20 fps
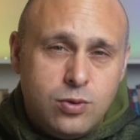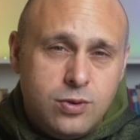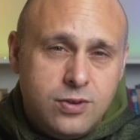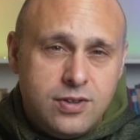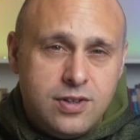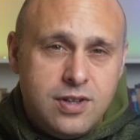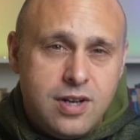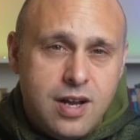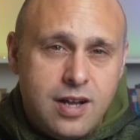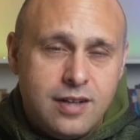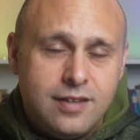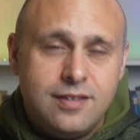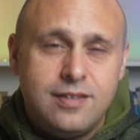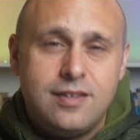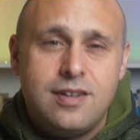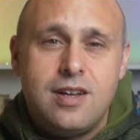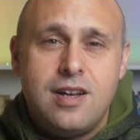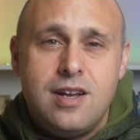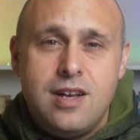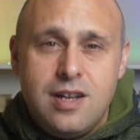to stress
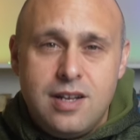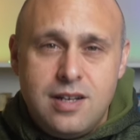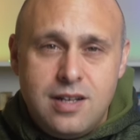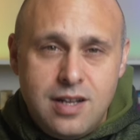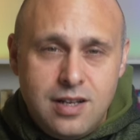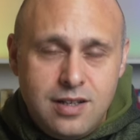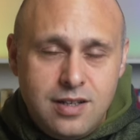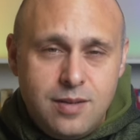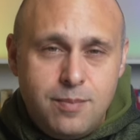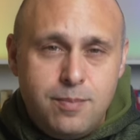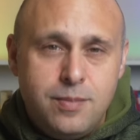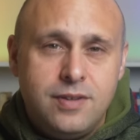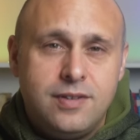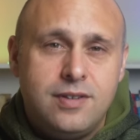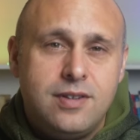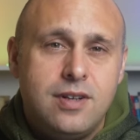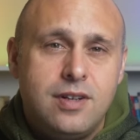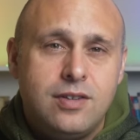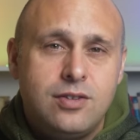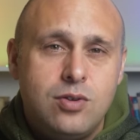that the
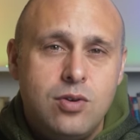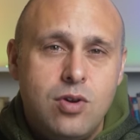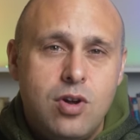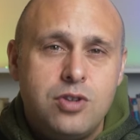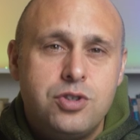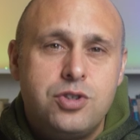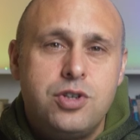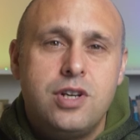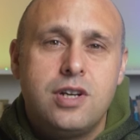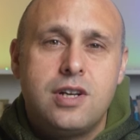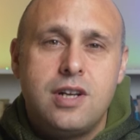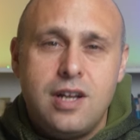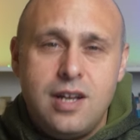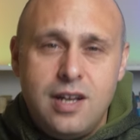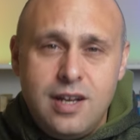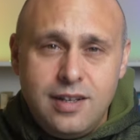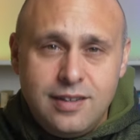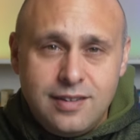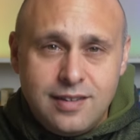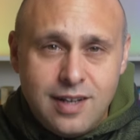business logic
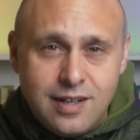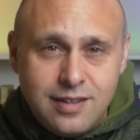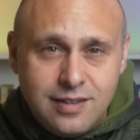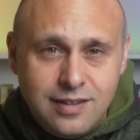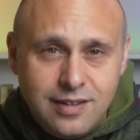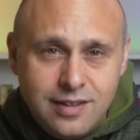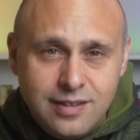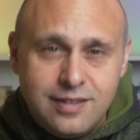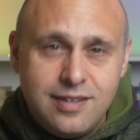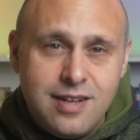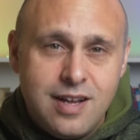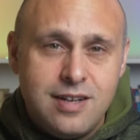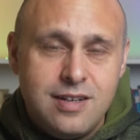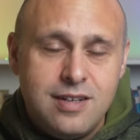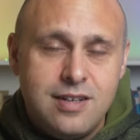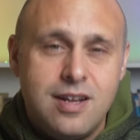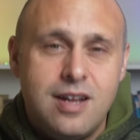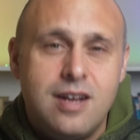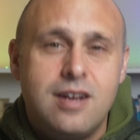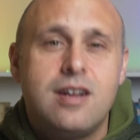is at the
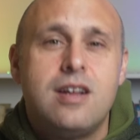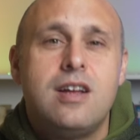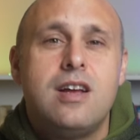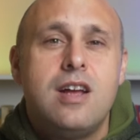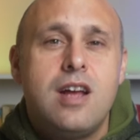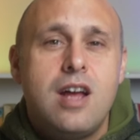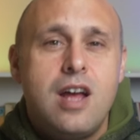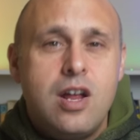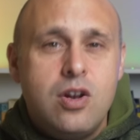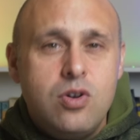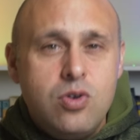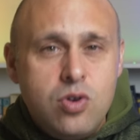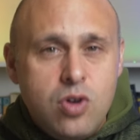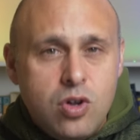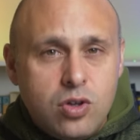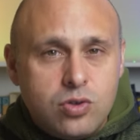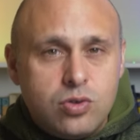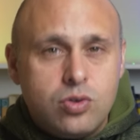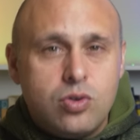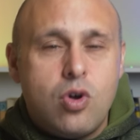center and
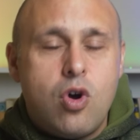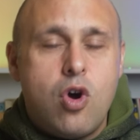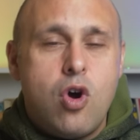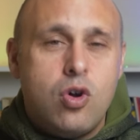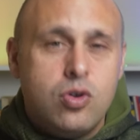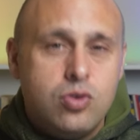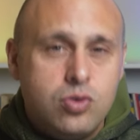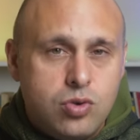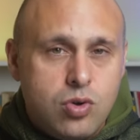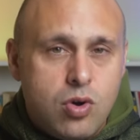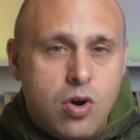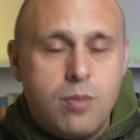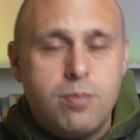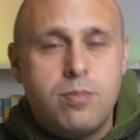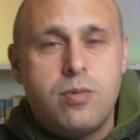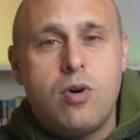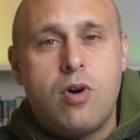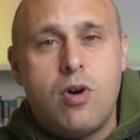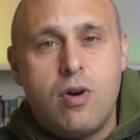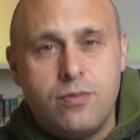not on top
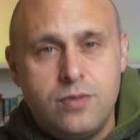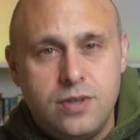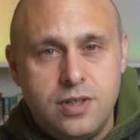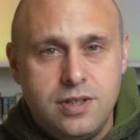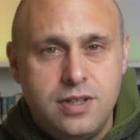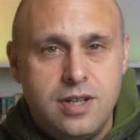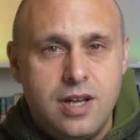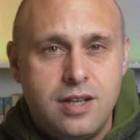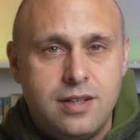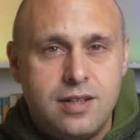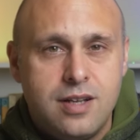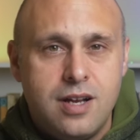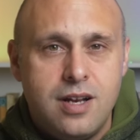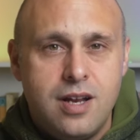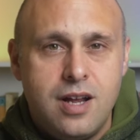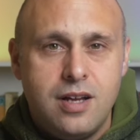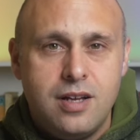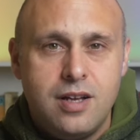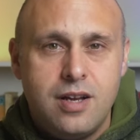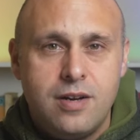of the data
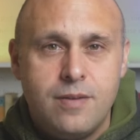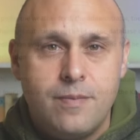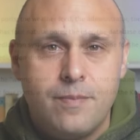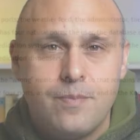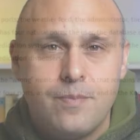layer.